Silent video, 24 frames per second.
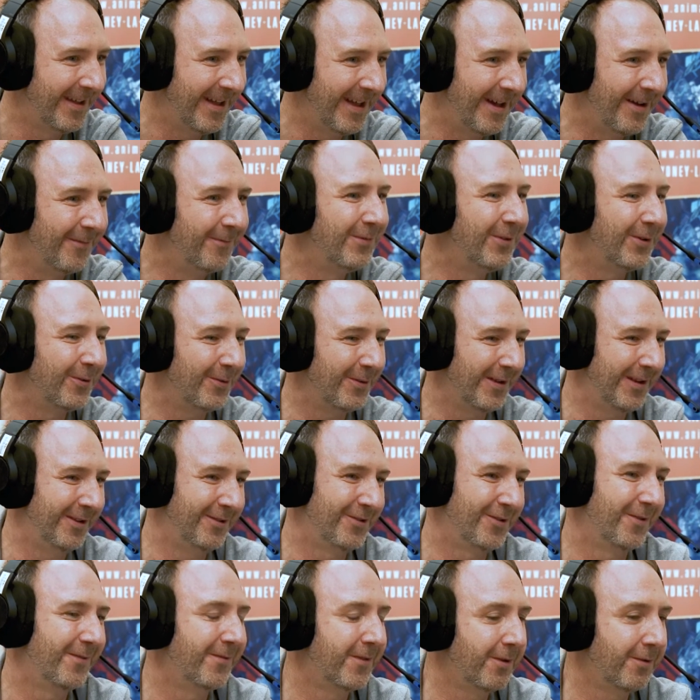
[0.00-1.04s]
of your
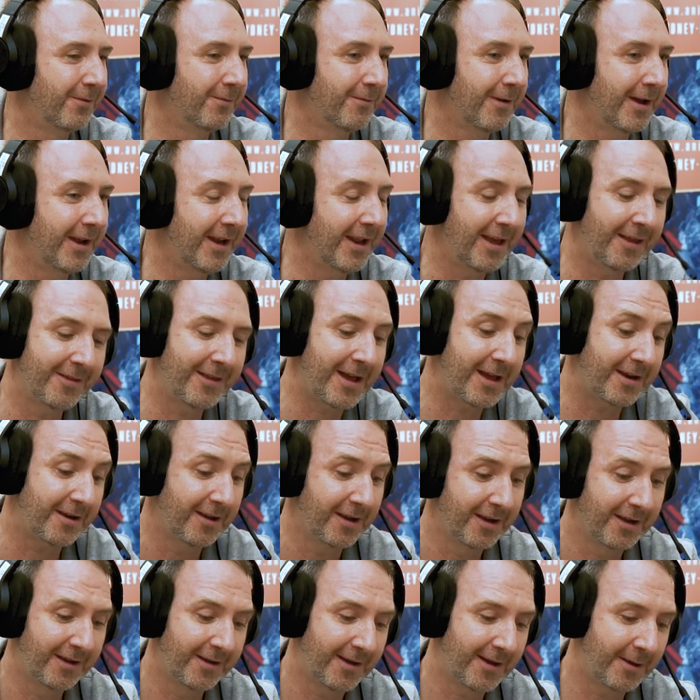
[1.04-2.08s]
interview, right? And that
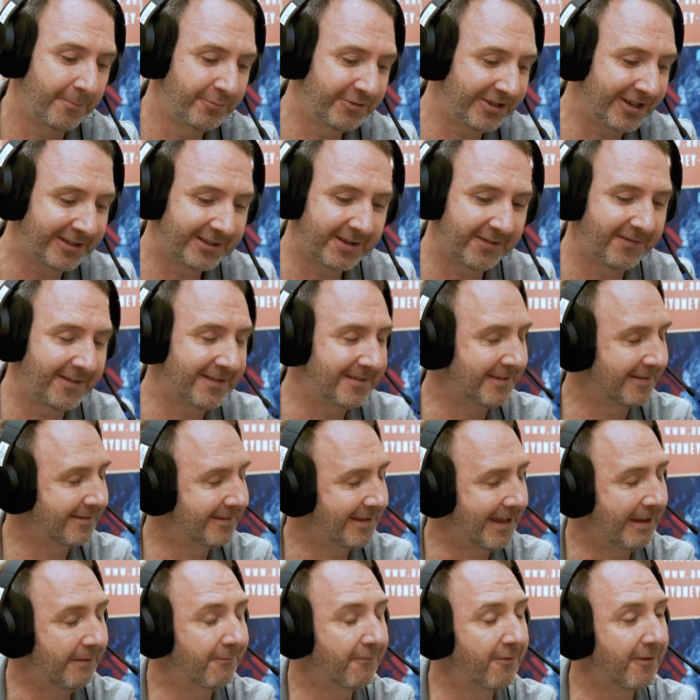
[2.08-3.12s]
objective is the
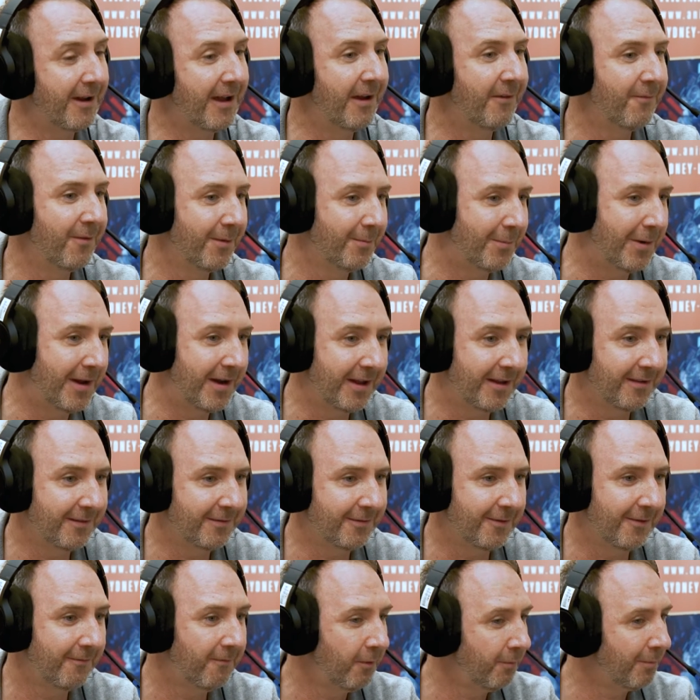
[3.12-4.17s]
same for everybody.
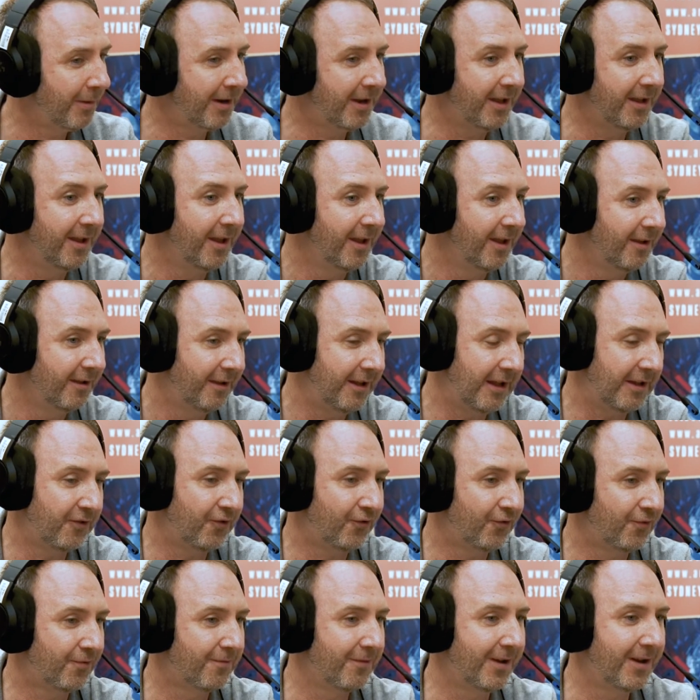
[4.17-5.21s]
So everybody
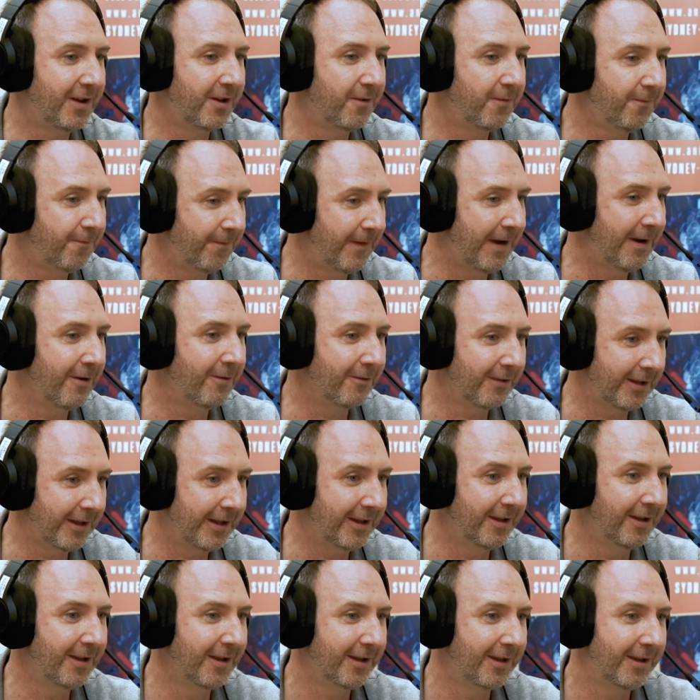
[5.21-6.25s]
gets treated
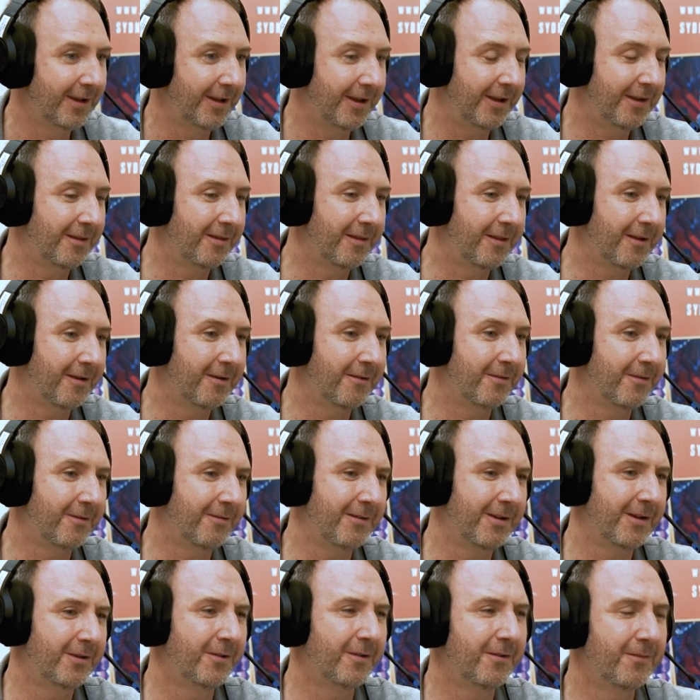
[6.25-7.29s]
fairly in their, their
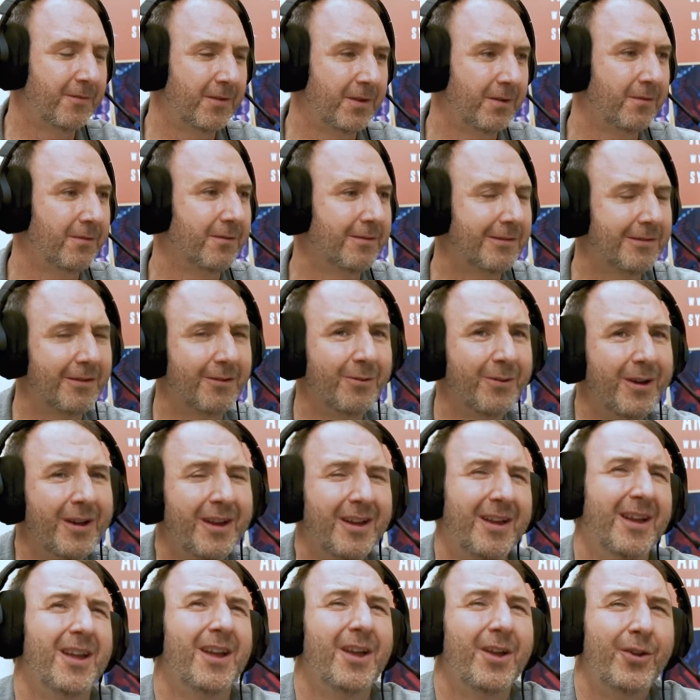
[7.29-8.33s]
interviews. So
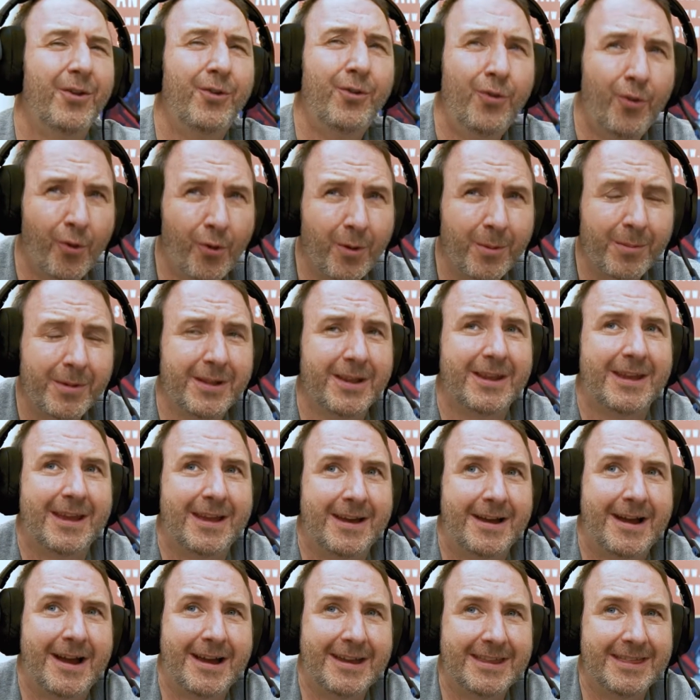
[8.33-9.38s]
normally
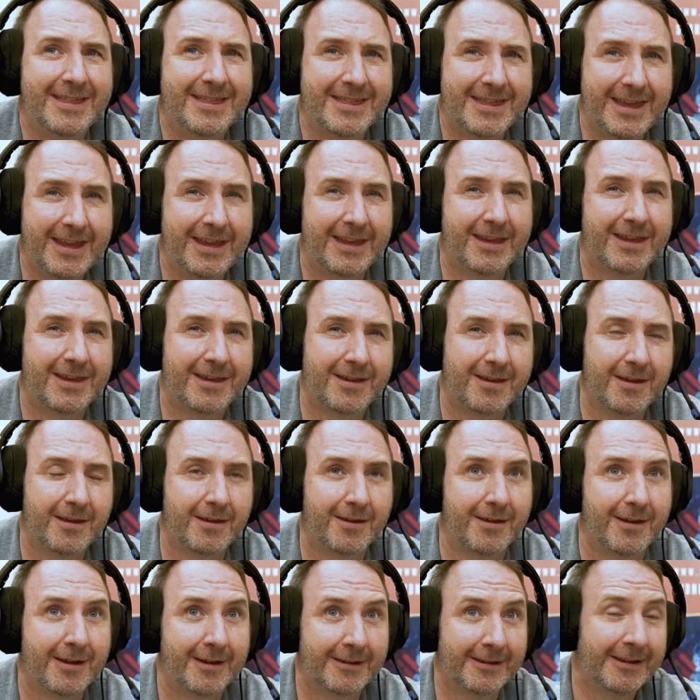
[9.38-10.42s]
I think,
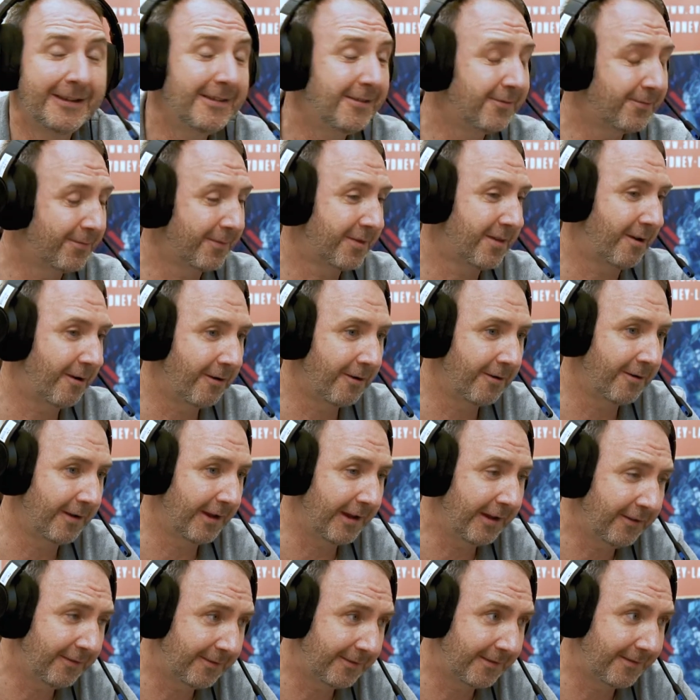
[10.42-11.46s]
at least with
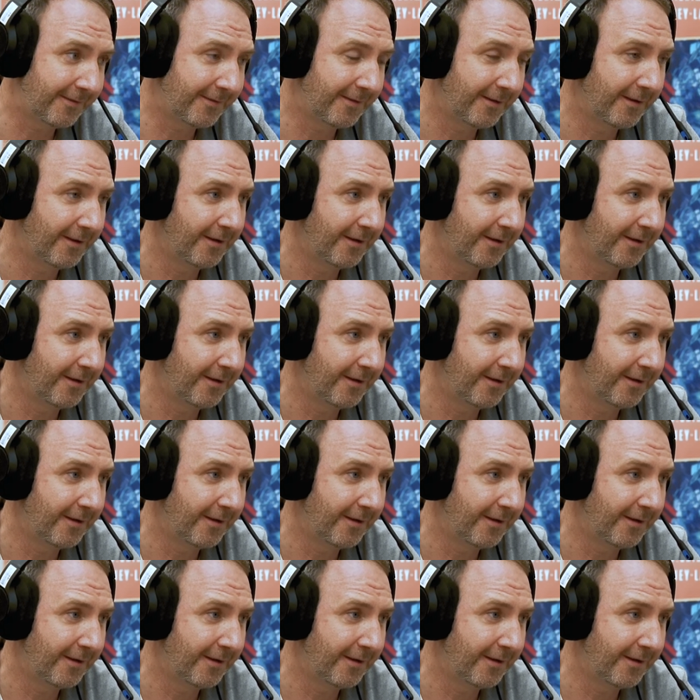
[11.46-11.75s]
artists,